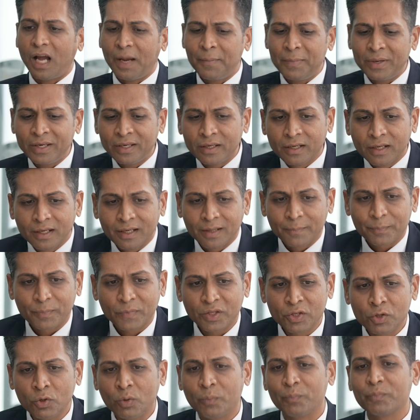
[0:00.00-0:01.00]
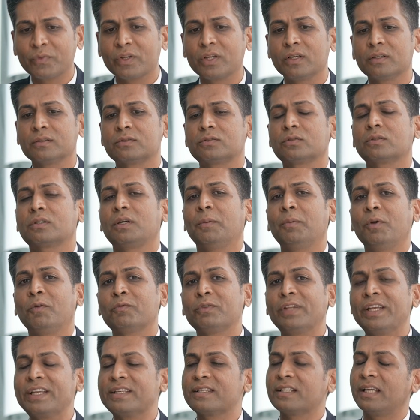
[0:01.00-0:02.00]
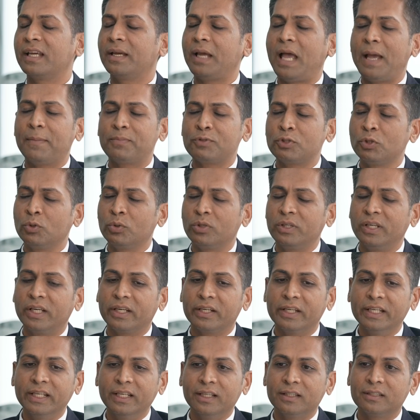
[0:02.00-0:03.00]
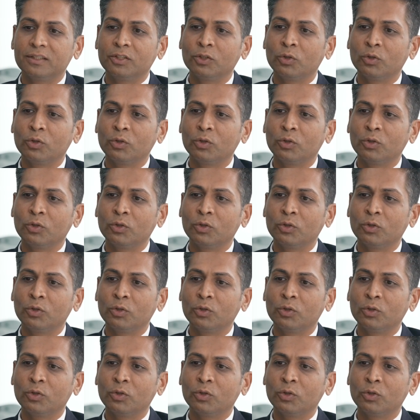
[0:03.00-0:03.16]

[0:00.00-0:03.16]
mean, so a couple of things. I absolutely agree.